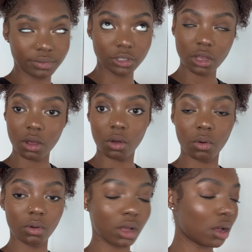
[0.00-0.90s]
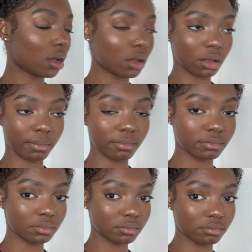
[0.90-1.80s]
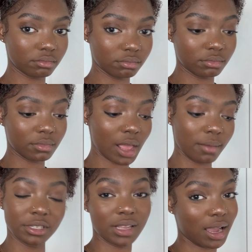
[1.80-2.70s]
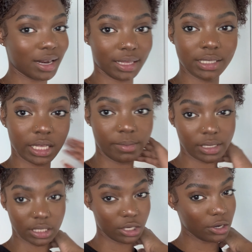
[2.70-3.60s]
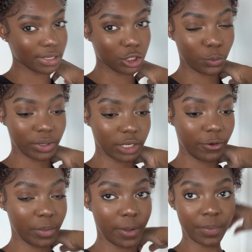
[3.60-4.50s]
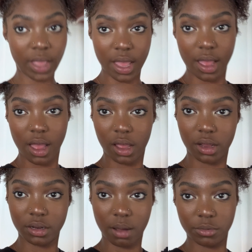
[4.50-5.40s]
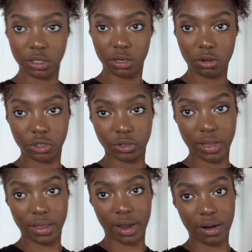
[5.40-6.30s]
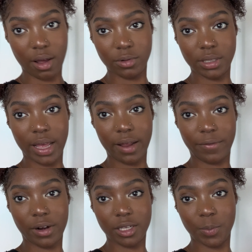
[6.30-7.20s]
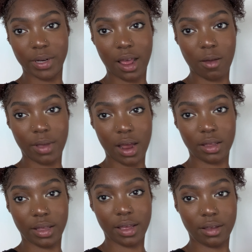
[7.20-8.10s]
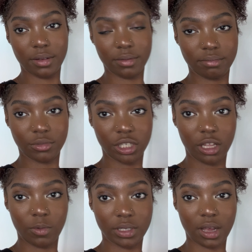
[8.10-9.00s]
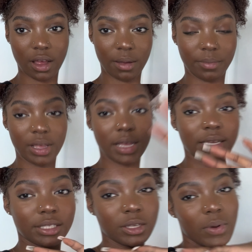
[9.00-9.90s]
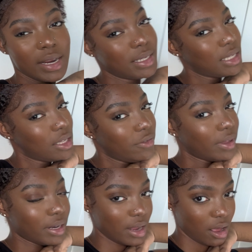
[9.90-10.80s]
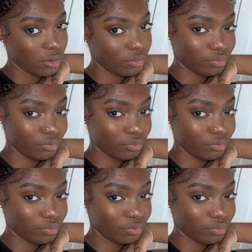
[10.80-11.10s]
So, um, I'm just not gonna get the syllabus. This girl said she'll print it for me, and I'm just gonna go straight there. I was late at first, but now I'm kind of like chilling with time. So I need to leave like now.